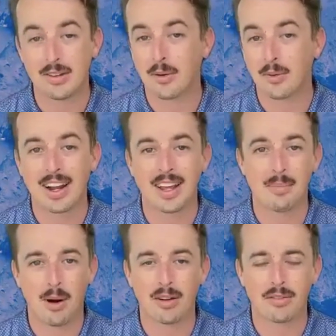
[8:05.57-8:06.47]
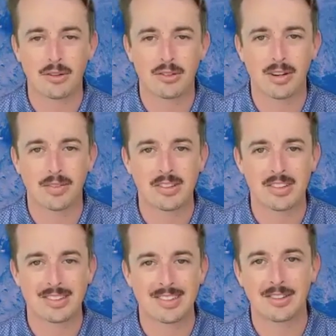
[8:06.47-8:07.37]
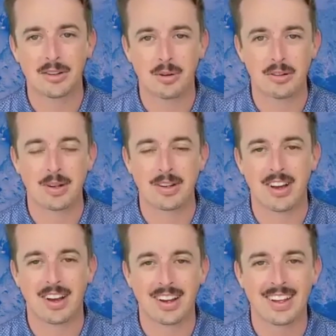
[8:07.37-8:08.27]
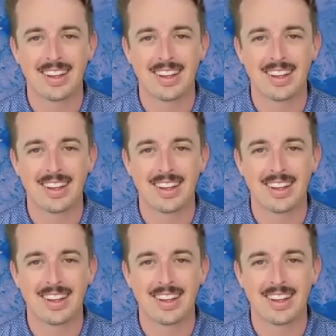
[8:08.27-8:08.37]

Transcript: already a part of your services at Dude Where's My Junk?